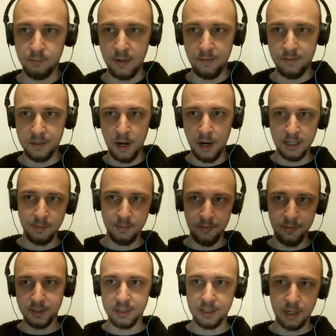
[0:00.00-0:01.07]
we've talked about
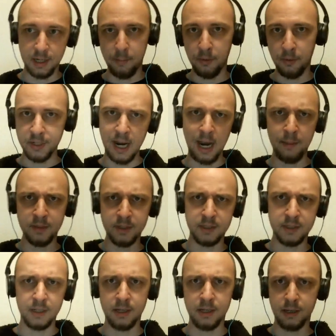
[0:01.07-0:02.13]
this a couple times,